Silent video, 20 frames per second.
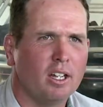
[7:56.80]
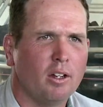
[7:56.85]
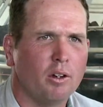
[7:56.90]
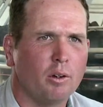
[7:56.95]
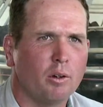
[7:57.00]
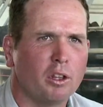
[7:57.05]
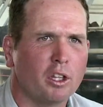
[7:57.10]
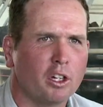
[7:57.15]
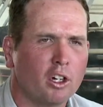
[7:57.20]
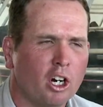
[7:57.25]

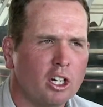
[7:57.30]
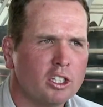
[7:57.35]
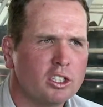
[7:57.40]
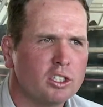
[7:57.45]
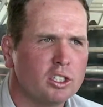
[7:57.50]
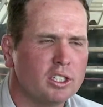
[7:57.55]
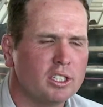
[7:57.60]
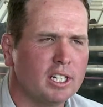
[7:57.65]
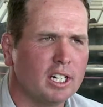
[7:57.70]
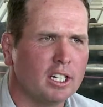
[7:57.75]
With regards
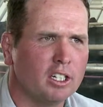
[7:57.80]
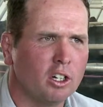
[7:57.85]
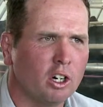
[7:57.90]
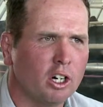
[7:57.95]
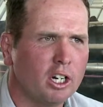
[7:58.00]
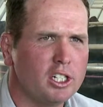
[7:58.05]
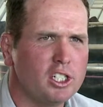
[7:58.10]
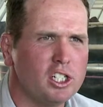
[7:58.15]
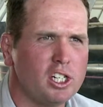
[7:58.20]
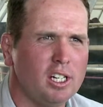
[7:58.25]
to
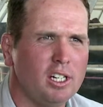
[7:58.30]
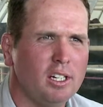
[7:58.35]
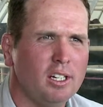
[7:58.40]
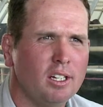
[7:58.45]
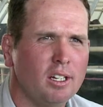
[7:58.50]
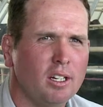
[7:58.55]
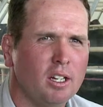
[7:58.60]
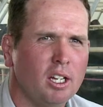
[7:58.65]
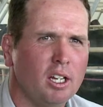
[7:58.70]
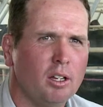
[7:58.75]
technology,
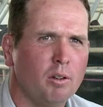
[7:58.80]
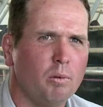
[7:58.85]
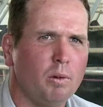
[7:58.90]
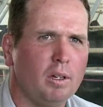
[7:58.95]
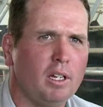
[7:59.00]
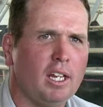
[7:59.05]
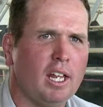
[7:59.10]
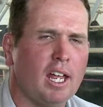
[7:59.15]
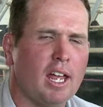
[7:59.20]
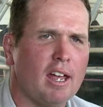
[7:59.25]

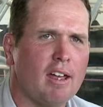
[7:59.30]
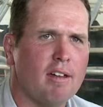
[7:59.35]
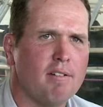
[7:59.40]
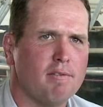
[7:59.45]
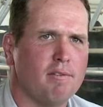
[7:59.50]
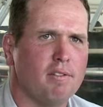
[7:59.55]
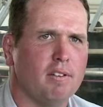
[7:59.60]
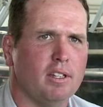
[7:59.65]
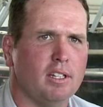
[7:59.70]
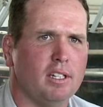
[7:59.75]
we have
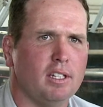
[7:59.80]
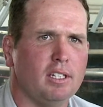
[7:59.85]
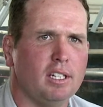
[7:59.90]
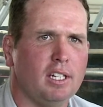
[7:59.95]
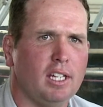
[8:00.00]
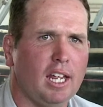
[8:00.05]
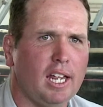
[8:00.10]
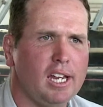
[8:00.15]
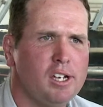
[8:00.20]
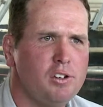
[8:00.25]

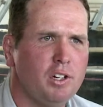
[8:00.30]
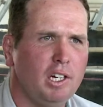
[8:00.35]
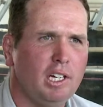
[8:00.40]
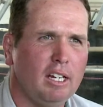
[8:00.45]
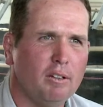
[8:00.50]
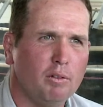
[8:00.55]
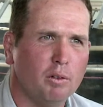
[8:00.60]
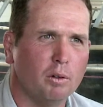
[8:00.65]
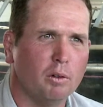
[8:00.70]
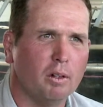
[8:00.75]
the
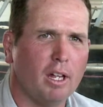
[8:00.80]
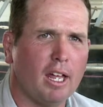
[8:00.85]
entry-level